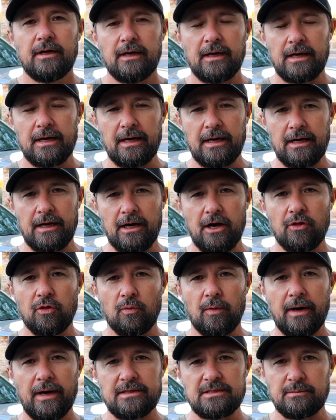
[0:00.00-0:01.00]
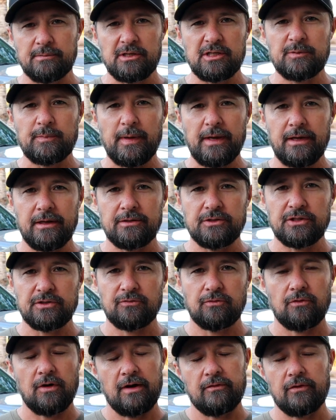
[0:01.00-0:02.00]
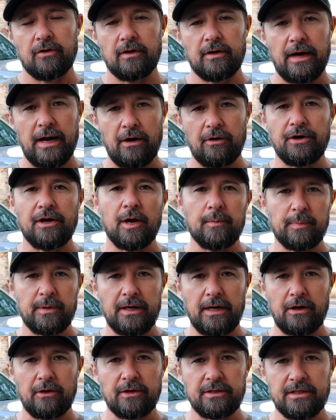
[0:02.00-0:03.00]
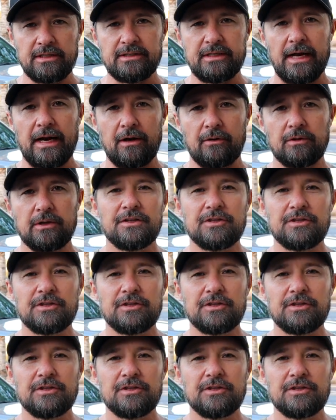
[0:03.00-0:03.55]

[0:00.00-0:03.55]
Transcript: Uh, otherwise, I'm gonna spend just forever airing up and airing these down.